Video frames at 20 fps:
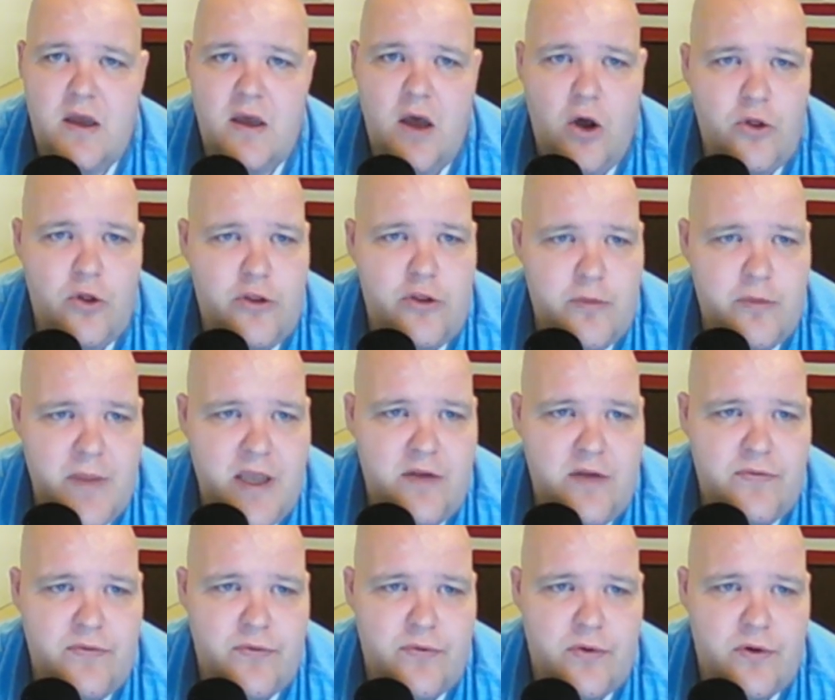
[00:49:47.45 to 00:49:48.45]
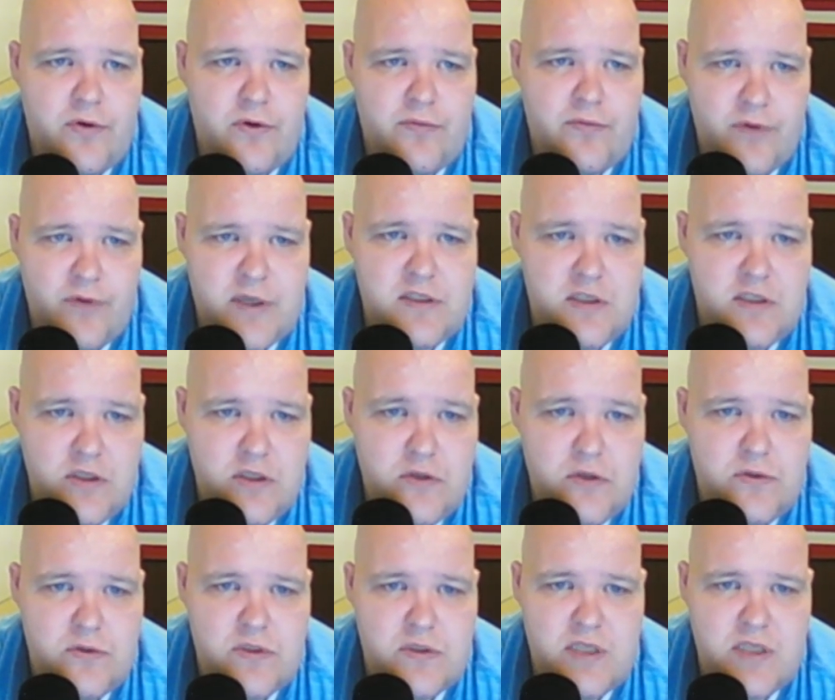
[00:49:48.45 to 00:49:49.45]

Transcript: "Oh, they're made for us to use.